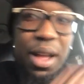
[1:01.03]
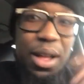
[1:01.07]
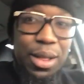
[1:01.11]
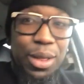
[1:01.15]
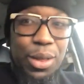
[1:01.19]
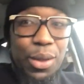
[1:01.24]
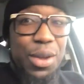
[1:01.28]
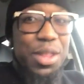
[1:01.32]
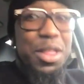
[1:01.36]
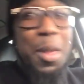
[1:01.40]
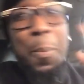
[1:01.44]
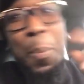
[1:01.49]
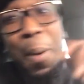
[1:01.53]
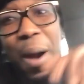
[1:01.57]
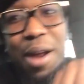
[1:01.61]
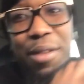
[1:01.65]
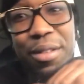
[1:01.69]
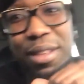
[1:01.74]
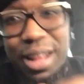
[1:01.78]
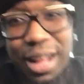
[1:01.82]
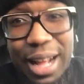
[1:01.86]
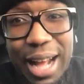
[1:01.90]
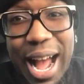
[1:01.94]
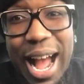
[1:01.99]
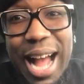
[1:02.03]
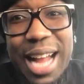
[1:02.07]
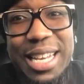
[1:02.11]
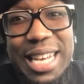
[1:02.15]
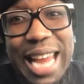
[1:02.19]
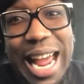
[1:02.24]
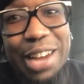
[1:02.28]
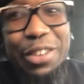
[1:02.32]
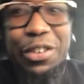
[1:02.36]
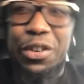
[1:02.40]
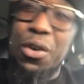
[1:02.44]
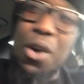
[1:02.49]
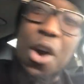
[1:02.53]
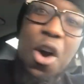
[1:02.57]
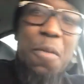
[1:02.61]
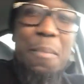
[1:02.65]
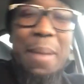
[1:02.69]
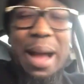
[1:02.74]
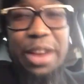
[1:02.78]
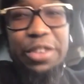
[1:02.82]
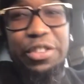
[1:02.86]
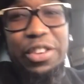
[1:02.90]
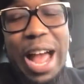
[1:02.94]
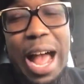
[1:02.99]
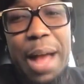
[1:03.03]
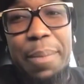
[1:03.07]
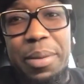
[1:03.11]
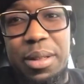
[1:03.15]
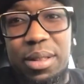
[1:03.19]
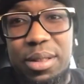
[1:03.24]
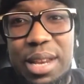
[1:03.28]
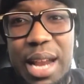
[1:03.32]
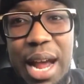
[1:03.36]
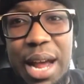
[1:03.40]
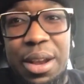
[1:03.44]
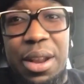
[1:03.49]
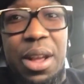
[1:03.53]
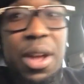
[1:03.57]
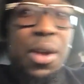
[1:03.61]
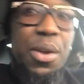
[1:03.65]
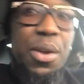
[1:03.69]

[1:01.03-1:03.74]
Soon as the person contacts you, oh, my job is done.